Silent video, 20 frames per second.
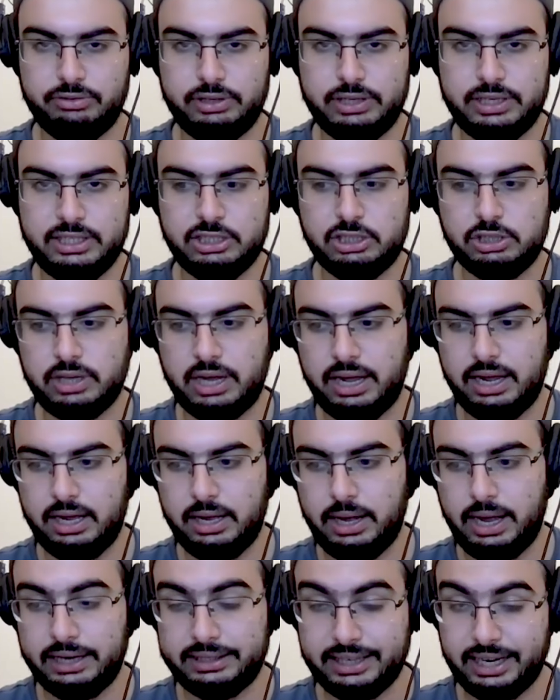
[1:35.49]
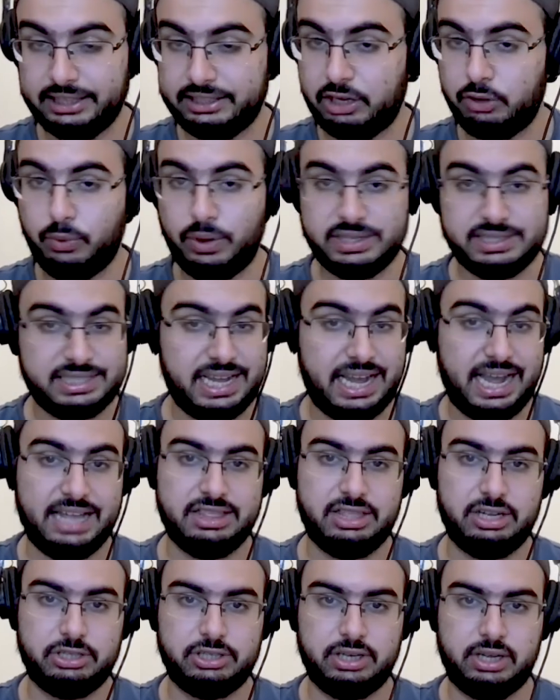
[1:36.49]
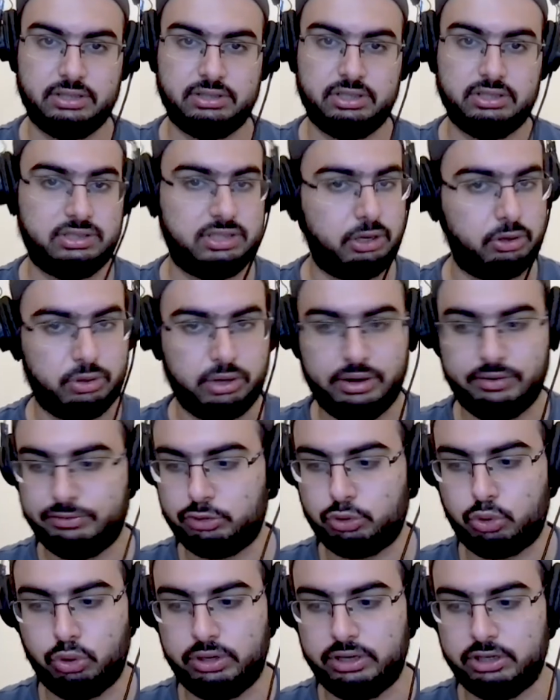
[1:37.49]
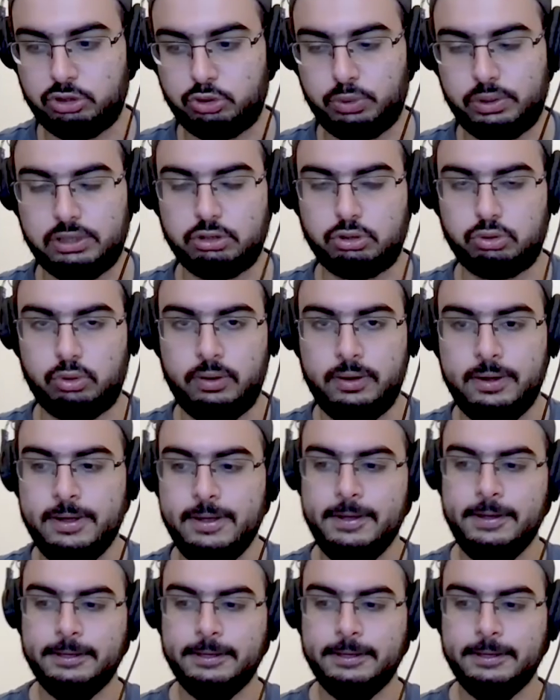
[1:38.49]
Leeds, attacking wise, they had their chances, they could have scored as well. So